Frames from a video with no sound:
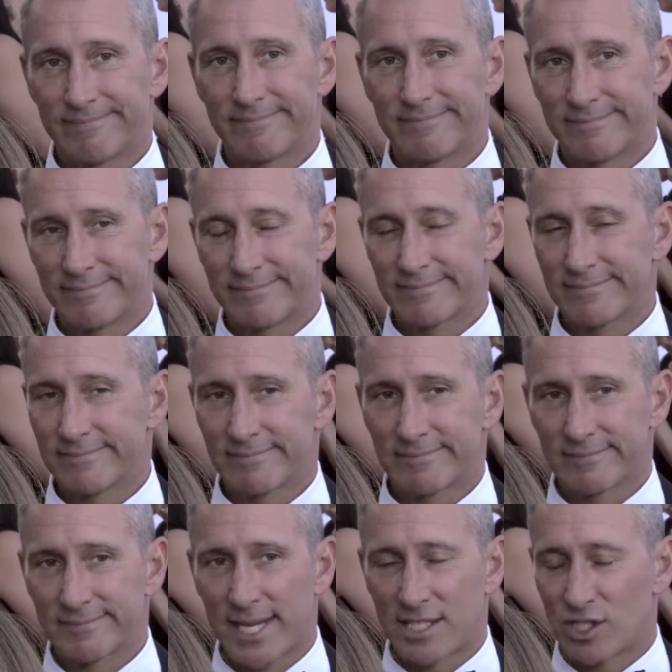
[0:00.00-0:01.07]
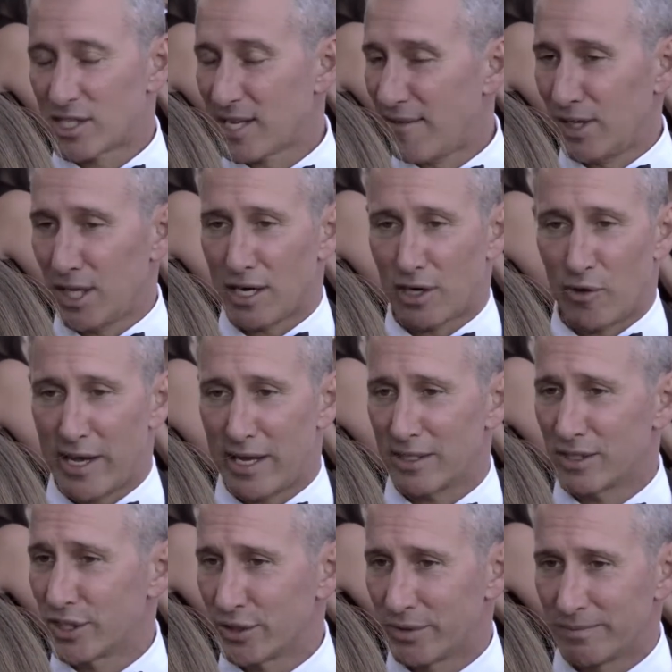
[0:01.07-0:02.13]
I just have a lot of
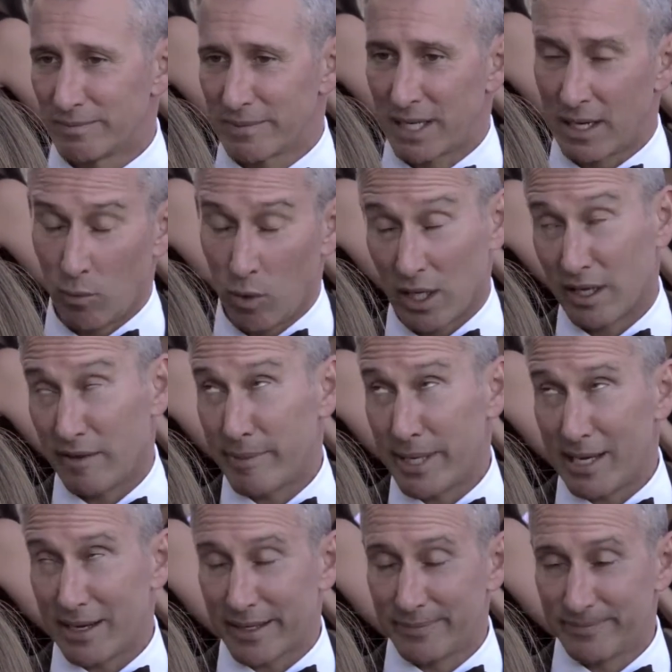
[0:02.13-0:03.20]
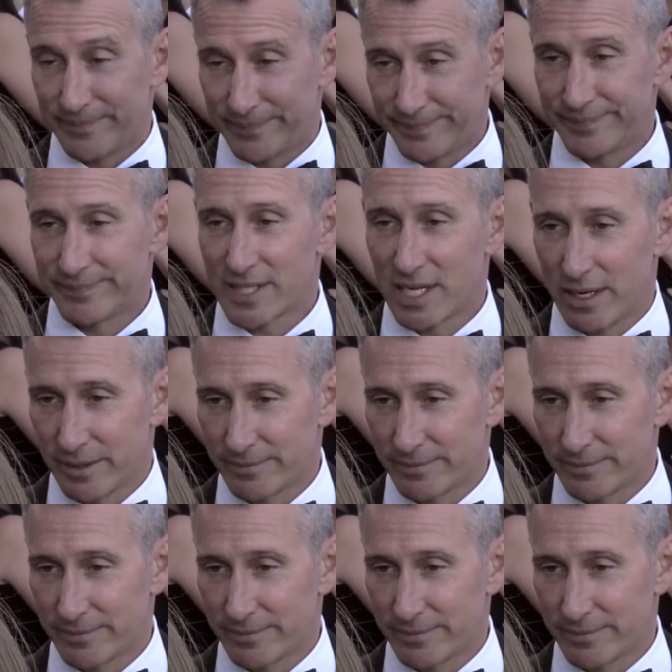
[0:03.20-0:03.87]
gratitude and I want to give back, you know?